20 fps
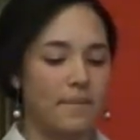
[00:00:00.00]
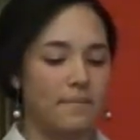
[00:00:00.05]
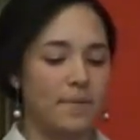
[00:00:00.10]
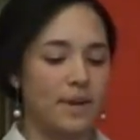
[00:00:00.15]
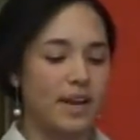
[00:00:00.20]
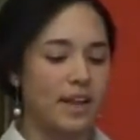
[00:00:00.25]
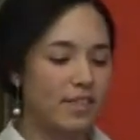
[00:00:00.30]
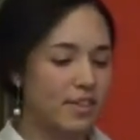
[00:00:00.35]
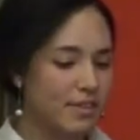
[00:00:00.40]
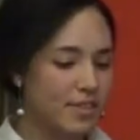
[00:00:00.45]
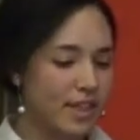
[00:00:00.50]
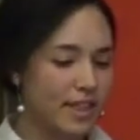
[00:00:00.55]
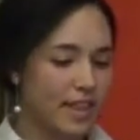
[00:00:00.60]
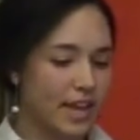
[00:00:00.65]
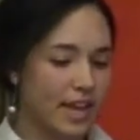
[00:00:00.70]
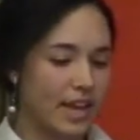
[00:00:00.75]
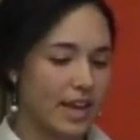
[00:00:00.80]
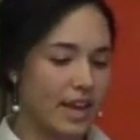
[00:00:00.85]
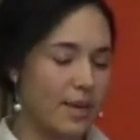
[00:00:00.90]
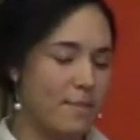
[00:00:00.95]
another thing
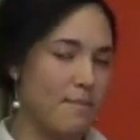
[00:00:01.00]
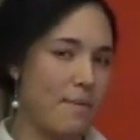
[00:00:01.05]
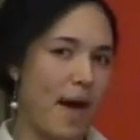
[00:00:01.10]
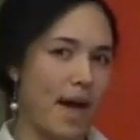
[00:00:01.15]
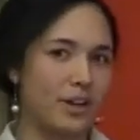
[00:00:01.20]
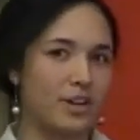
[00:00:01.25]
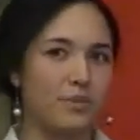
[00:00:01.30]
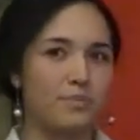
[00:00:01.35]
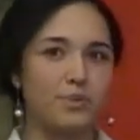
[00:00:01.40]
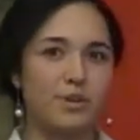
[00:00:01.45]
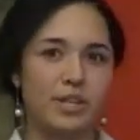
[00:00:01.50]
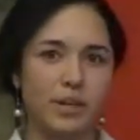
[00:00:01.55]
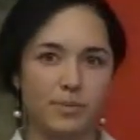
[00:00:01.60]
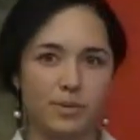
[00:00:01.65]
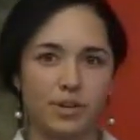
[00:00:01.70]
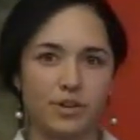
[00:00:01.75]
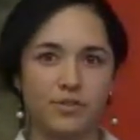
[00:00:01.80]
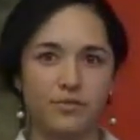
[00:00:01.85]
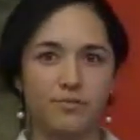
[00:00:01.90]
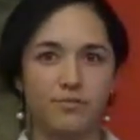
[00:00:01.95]
that can impact our
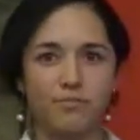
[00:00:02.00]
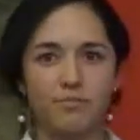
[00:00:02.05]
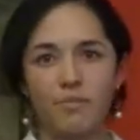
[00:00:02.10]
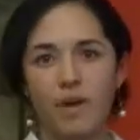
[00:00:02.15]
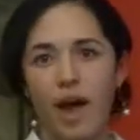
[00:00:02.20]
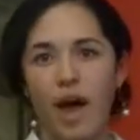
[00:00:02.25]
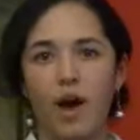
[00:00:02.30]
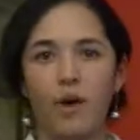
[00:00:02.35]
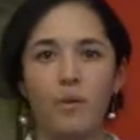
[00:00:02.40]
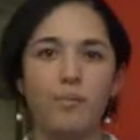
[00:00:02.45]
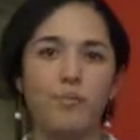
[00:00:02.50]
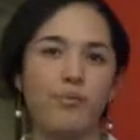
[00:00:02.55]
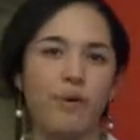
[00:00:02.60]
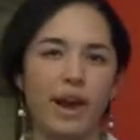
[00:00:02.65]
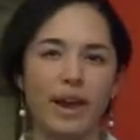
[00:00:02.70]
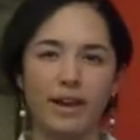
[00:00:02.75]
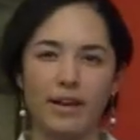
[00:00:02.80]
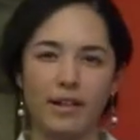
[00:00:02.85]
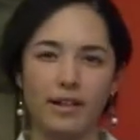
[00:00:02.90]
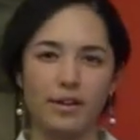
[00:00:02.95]
perception of how
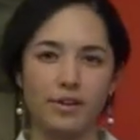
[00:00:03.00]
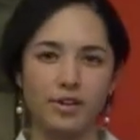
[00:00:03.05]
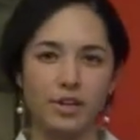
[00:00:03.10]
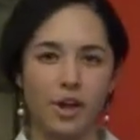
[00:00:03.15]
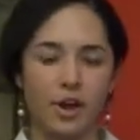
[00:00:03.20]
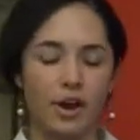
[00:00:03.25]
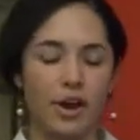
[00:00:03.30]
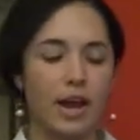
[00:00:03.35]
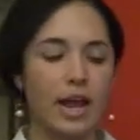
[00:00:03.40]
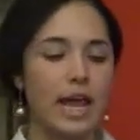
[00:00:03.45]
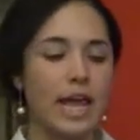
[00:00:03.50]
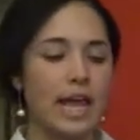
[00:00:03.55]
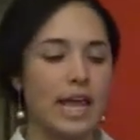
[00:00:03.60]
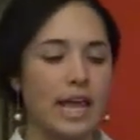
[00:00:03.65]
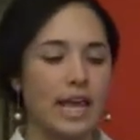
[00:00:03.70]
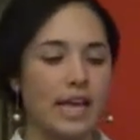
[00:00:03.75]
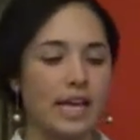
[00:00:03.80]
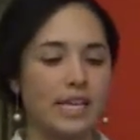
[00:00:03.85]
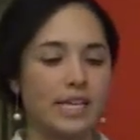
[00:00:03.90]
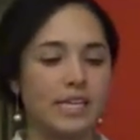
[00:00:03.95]
bright colors are
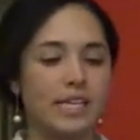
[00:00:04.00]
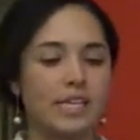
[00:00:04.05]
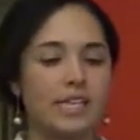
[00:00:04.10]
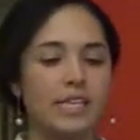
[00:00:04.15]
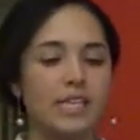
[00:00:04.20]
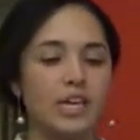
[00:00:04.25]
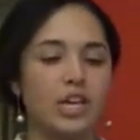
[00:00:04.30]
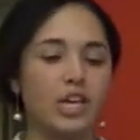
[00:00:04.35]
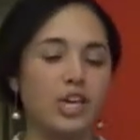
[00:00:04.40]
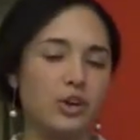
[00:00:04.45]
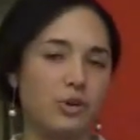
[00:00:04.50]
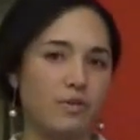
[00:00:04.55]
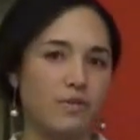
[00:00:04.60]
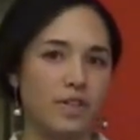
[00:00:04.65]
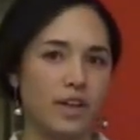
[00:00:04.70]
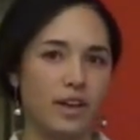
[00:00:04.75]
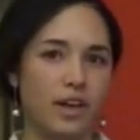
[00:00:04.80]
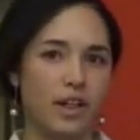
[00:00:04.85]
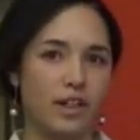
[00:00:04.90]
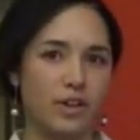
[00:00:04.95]
is the hue of
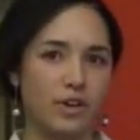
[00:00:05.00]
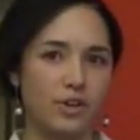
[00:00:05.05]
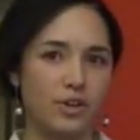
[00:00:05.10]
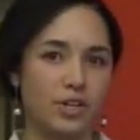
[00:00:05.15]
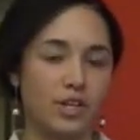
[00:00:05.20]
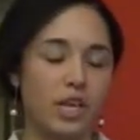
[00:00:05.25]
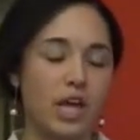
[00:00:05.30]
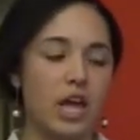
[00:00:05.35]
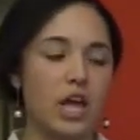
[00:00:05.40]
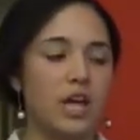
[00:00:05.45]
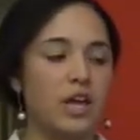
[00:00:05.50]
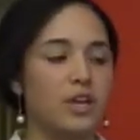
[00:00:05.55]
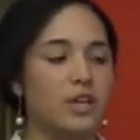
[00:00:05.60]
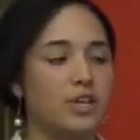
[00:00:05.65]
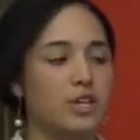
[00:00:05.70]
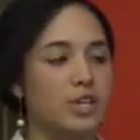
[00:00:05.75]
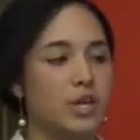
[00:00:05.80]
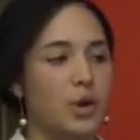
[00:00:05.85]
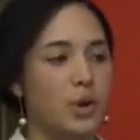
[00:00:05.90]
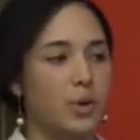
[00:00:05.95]
the colors.
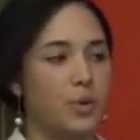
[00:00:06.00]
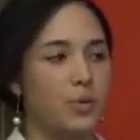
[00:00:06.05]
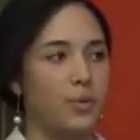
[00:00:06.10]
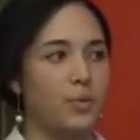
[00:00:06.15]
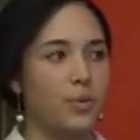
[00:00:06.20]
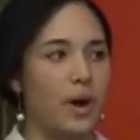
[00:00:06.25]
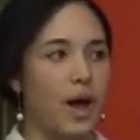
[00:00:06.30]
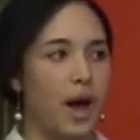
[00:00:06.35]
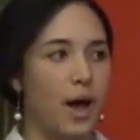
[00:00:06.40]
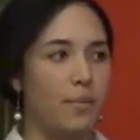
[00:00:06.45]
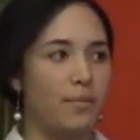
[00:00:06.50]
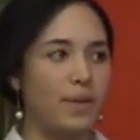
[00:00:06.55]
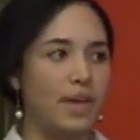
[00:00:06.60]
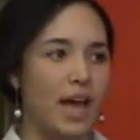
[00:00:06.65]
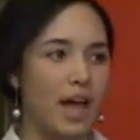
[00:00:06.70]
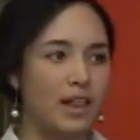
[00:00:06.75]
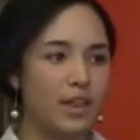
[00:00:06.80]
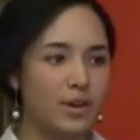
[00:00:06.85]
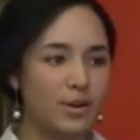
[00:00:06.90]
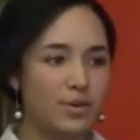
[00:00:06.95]
So
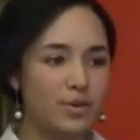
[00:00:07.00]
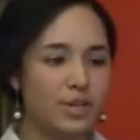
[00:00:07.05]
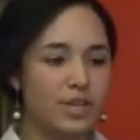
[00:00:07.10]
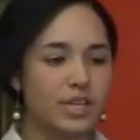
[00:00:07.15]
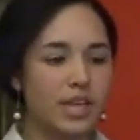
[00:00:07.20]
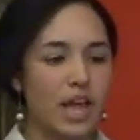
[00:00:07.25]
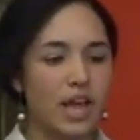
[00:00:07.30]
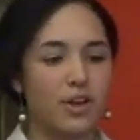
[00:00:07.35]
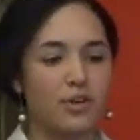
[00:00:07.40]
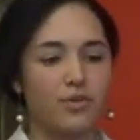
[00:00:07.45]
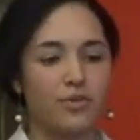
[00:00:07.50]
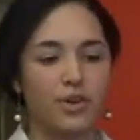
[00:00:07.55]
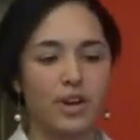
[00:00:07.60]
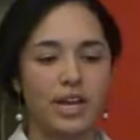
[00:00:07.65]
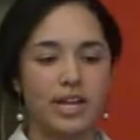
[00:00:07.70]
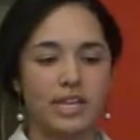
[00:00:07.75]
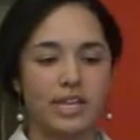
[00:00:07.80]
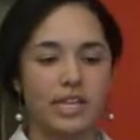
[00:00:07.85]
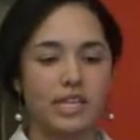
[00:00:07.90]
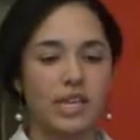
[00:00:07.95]
yellows and
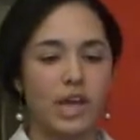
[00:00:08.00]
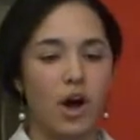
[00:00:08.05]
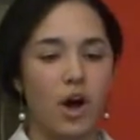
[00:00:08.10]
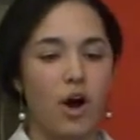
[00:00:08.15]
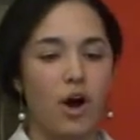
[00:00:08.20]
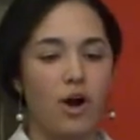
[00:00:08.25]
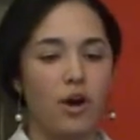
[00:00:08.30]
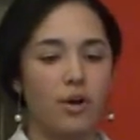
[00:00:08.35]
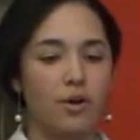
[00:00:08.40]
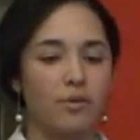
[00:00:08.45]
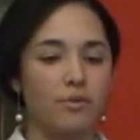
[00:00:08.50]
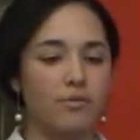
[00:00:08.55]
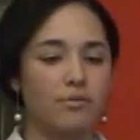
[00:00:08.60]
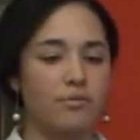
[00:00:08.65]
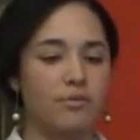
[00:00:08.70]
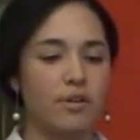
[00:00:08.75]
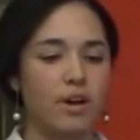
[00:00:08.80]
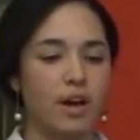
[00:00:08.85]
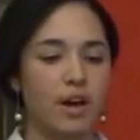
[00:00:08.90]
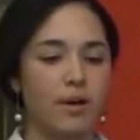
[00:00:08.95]
greens are
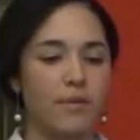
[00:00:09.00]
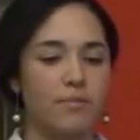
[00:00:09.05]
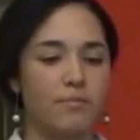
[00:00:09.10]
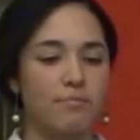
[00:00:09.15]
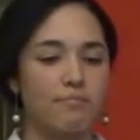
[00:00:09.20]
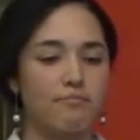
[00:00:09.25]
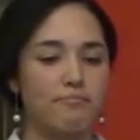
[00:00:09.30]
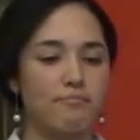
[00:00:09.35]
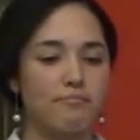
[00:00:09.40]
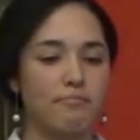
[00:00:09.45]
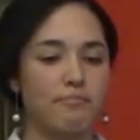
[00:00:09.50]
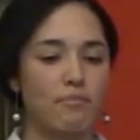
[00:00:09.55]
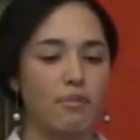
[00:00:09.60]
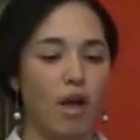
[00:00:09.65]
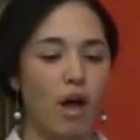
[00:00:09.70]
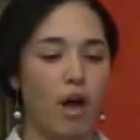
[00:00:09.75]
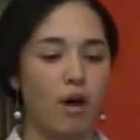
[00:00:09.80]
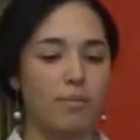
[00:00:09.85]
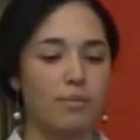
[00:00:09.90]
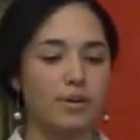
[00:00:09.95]

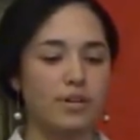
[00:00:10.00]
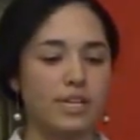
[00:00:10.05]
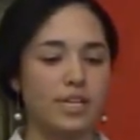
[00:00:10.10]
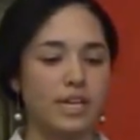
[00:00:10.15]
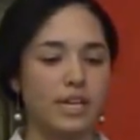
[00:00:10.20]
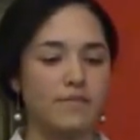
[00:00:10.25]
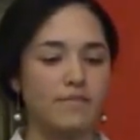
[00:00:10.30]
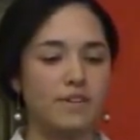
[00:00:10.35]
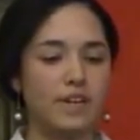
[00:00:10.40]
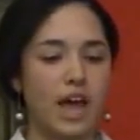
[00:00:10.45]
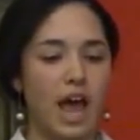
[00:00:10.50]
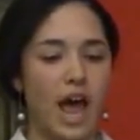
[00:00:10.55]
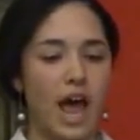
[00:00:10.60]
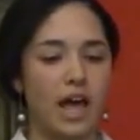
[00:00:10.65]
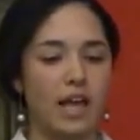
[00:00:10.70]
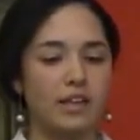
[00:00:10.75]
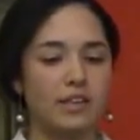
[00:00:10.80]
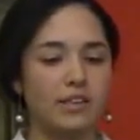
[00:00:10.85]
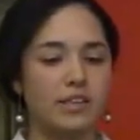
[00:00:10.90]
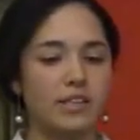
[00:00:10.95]
perceived
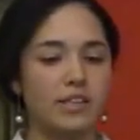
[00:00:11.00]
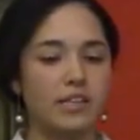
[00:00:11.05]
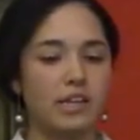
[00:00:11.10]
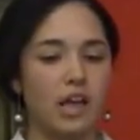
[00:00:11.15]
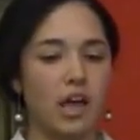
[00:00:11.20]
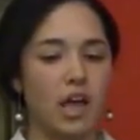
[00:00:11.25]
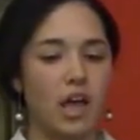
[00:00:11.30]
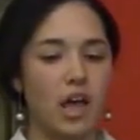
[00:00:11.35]
as,